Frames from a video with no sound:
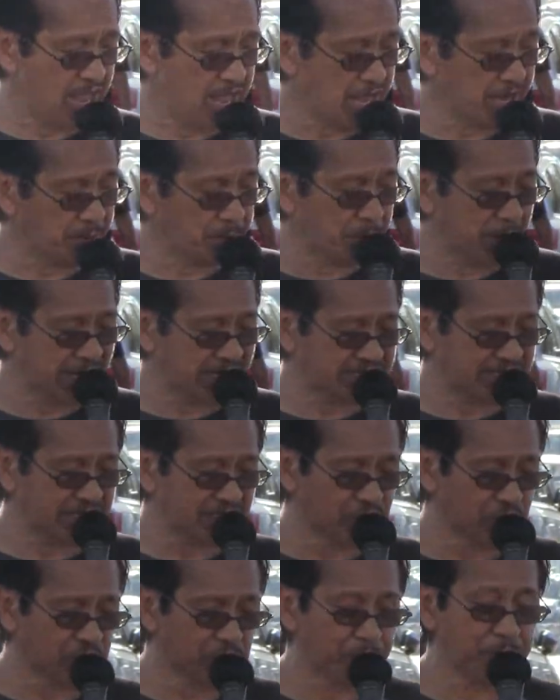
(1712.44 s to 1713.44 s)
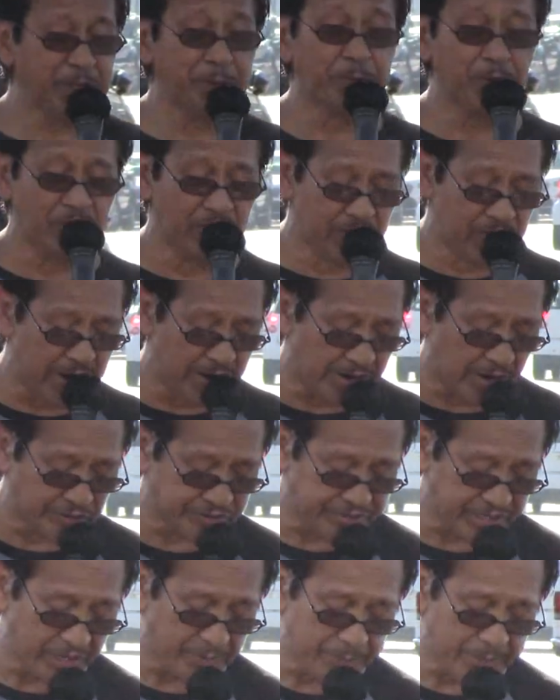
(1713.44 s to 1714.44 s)
and blessing to the people around
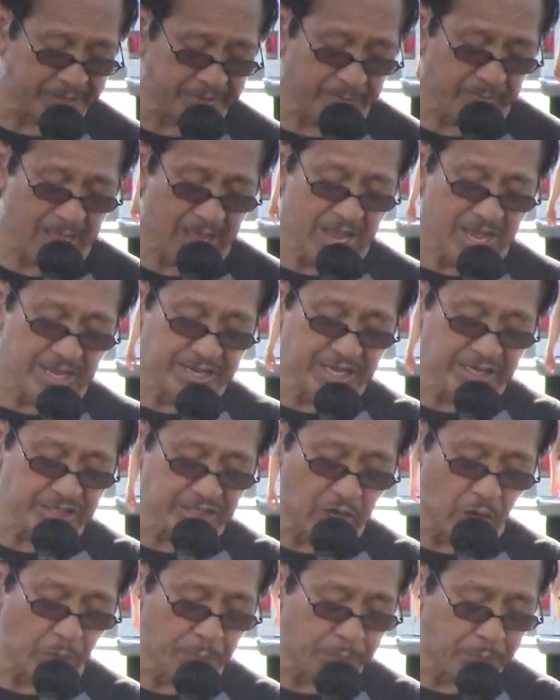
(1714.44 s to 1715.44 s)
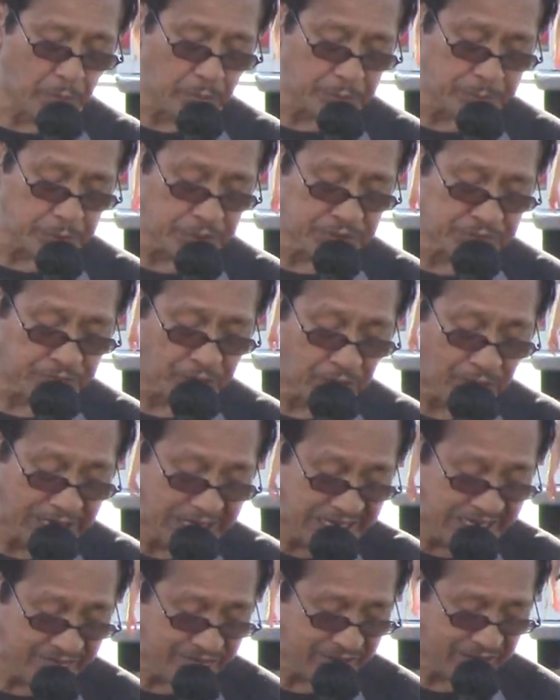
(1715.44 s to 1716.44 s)
us. Amen? That's our purpose for
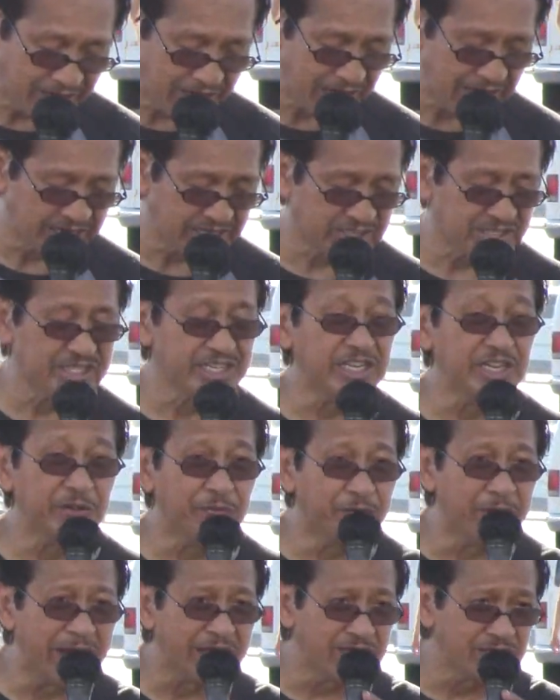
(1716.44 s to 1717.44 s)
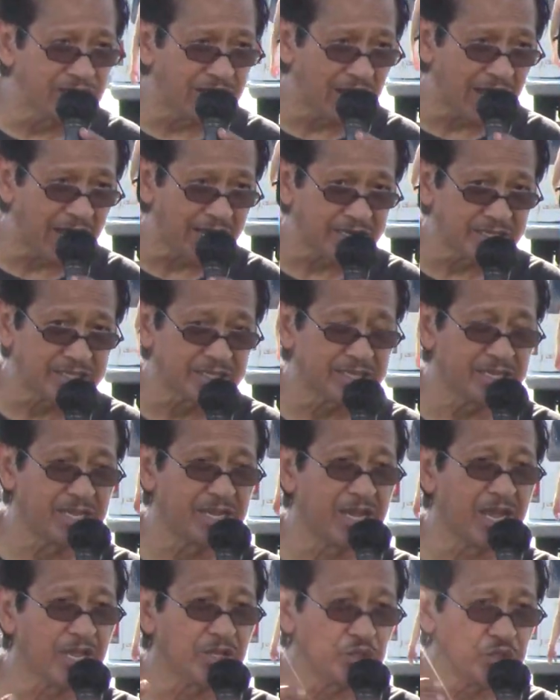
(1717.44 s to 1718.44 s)
living, guys. Evangelize
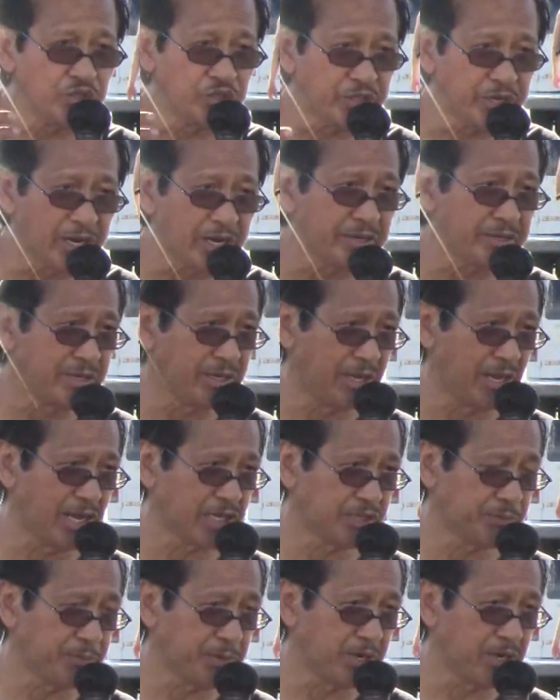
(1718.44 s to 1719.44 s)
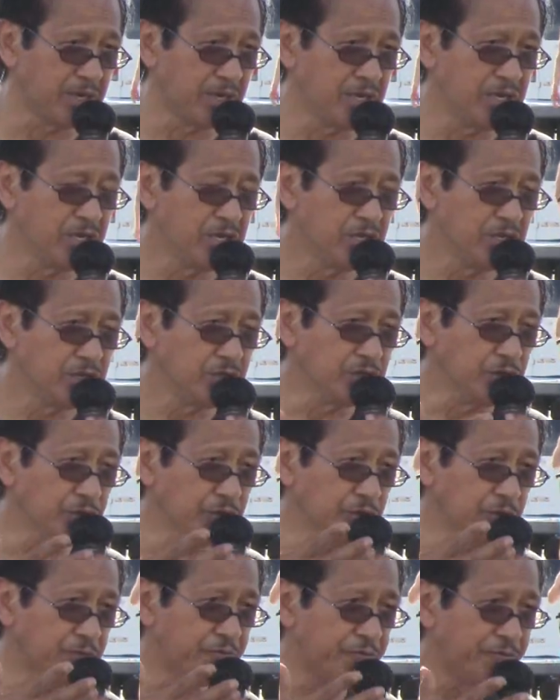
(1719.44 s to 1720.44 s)
and share the gospel to
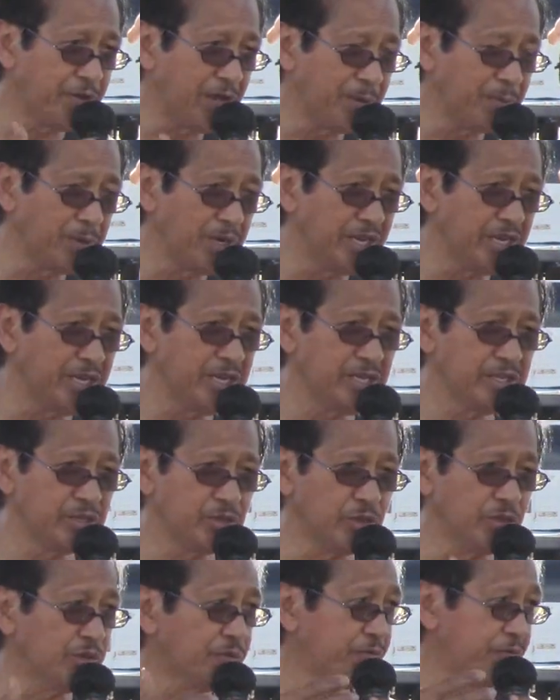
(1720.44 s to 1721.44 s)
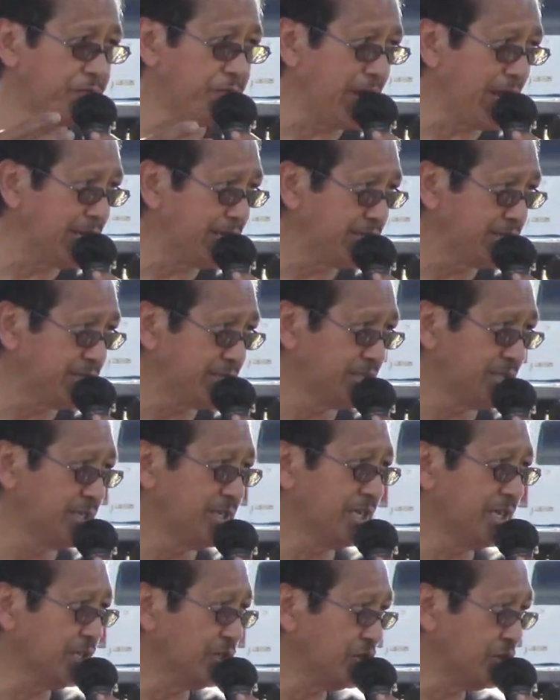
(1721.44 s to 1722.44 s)
your family, to your friends,
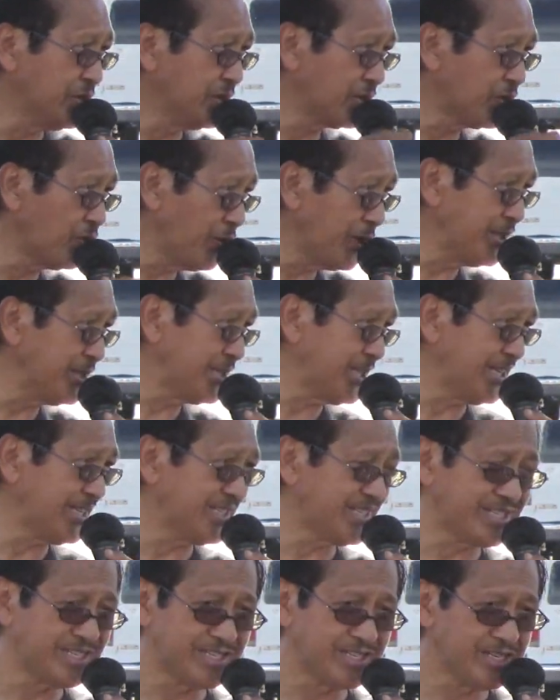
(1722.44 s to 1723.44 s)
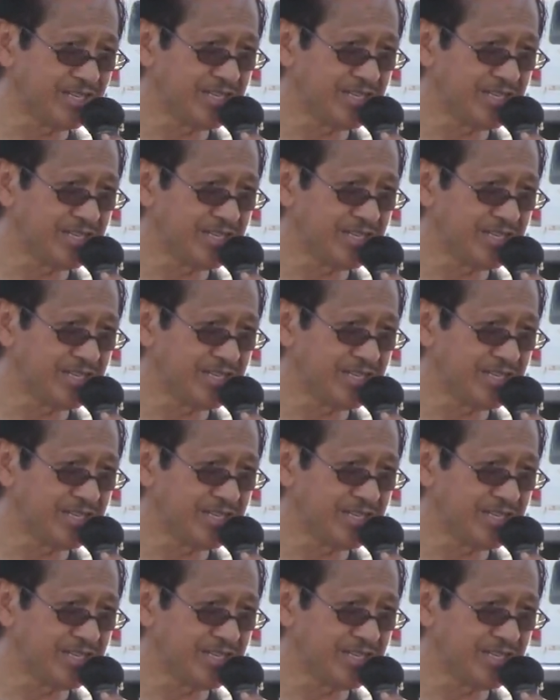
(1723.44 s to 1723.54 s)
and to your acquaintance.